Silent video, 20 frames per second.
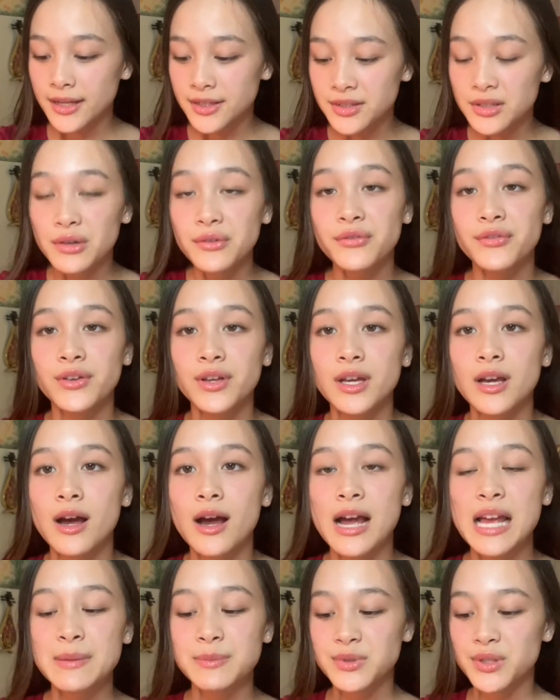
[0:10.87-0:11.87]
Sophia.
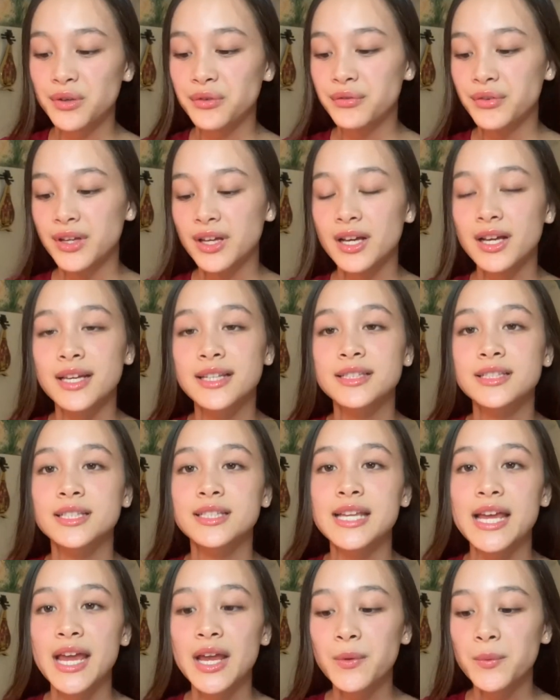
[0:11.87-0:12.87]
I'm Sophia and
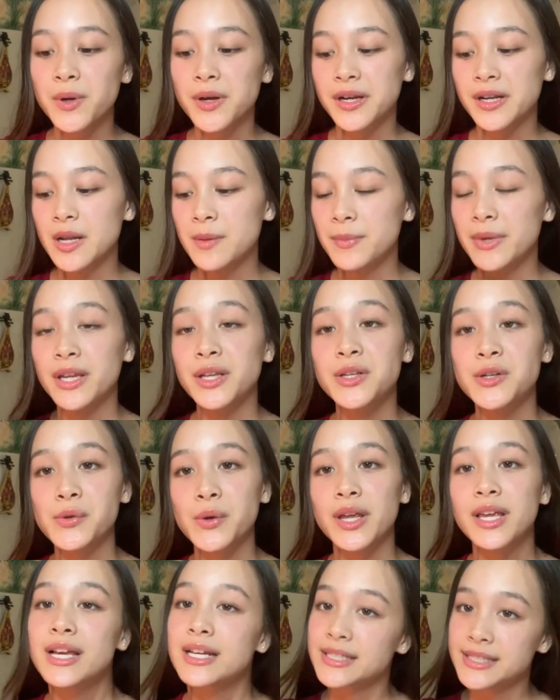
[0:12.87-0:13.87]
today we're going to be
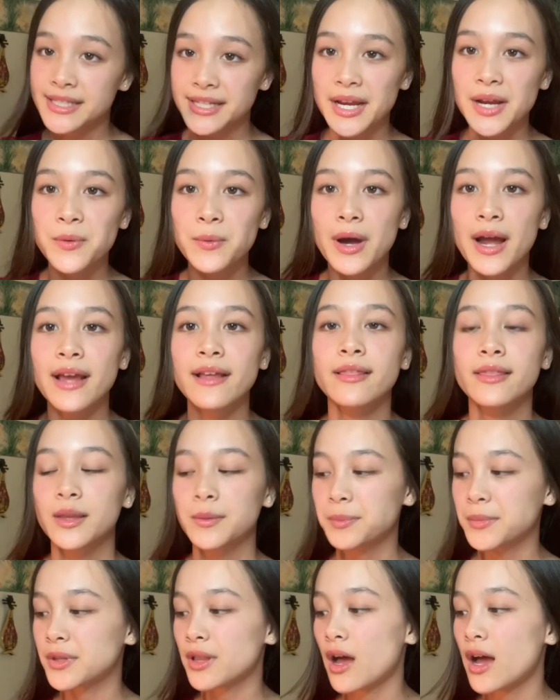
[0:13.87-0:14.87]
doing a DIY
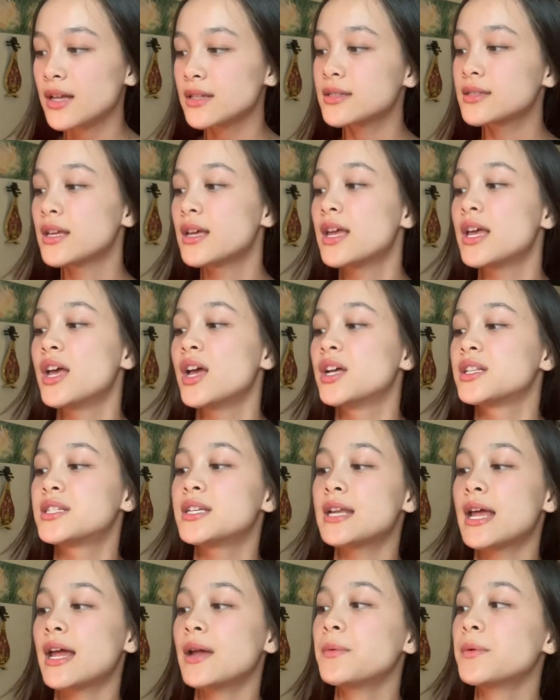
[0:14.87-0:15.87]
lip gloss.
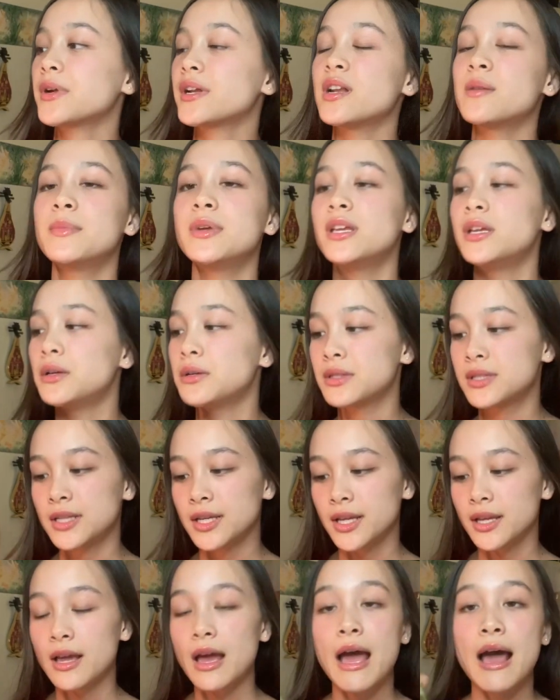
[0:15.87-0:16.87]
Today we're going to be
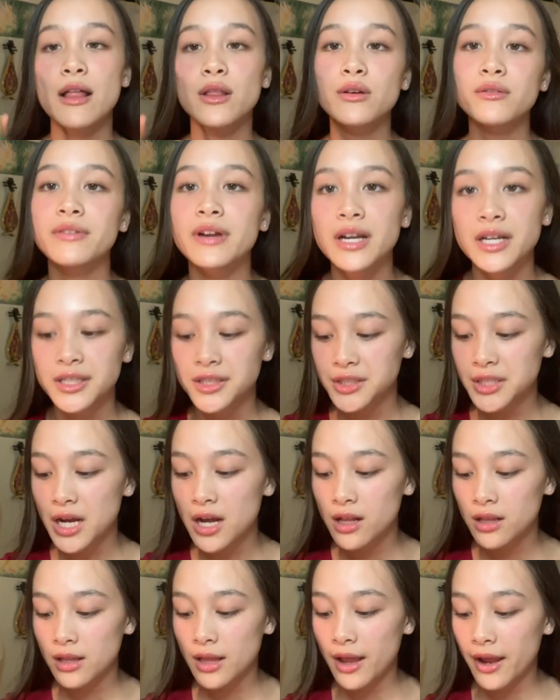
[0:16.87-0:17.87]
using aloe vera
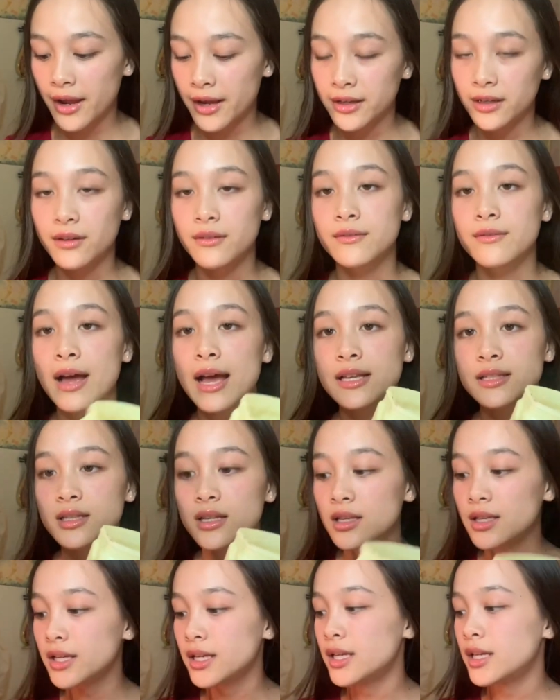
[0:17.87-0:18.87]
gel and
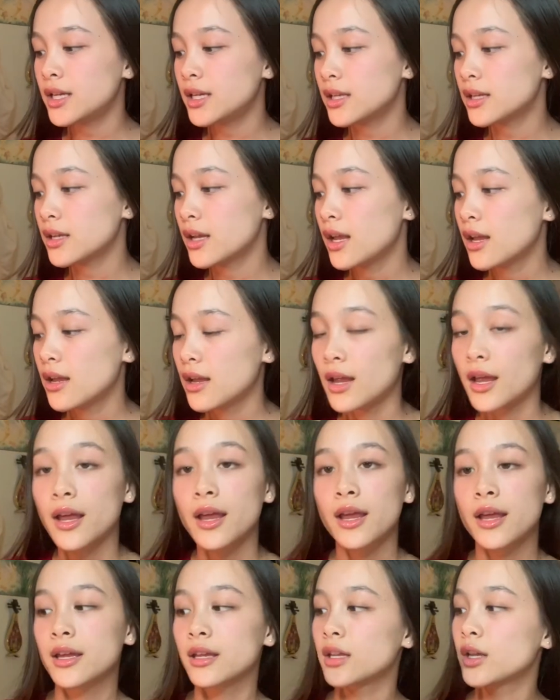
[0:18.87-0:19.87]
Vaseline
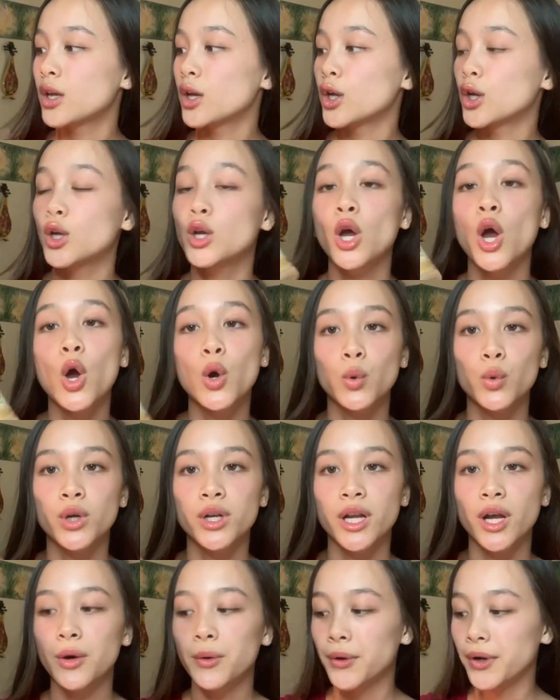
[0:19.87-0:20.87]
and
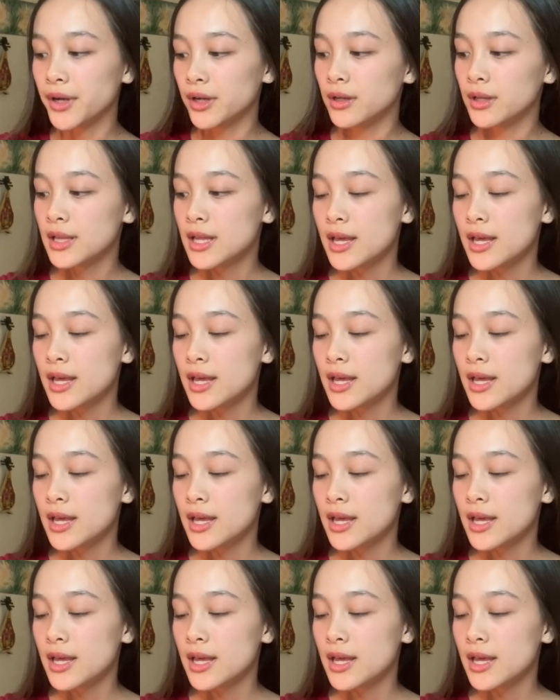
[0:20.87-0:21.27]
coconut oil.